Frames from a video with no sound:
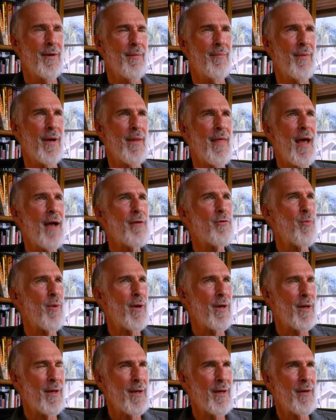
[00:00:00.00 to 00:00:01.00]
but that's
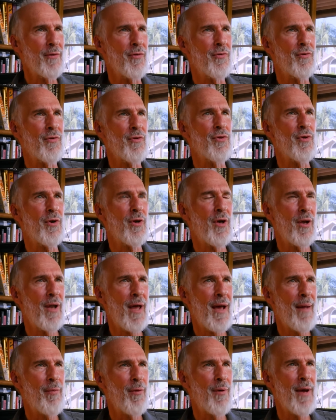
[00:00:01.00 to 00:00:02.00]
what it is: is that you
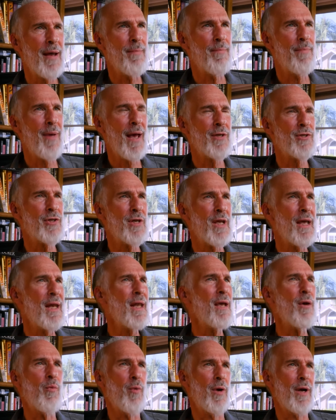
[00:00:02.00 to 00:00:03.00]
collaborate best
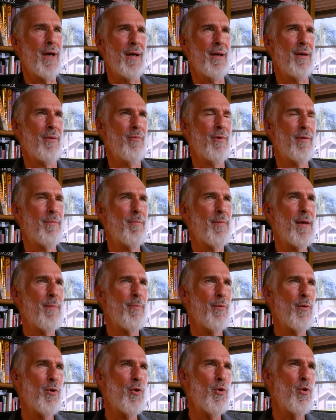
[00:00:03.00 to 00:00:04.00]
anyway with
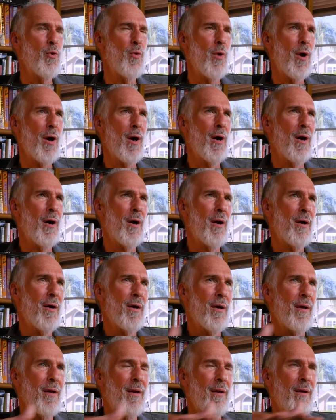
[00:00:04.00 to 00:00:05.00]
people who are
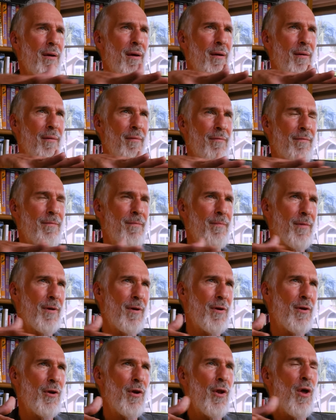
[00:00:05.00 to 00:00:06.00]

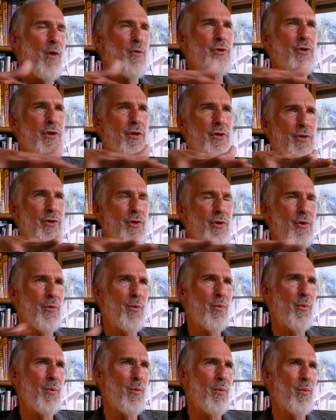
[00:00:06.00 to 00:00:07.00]
close
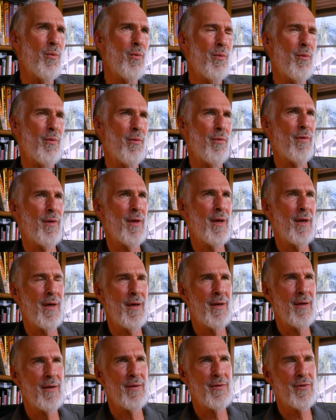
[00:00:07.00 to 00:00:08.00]
to
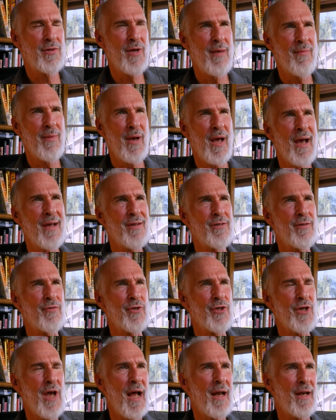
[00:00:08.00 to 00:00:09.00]
the same kinds of
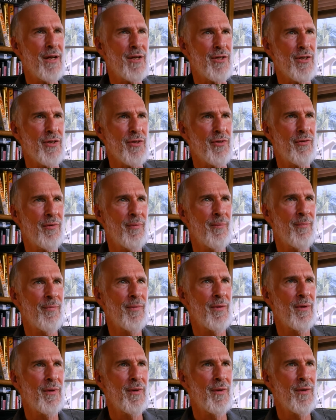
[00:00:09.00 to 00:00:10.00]
challenges
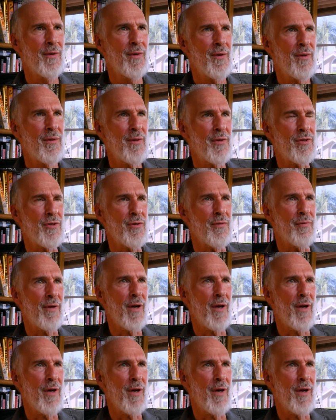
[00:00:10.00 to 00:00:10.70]
that you've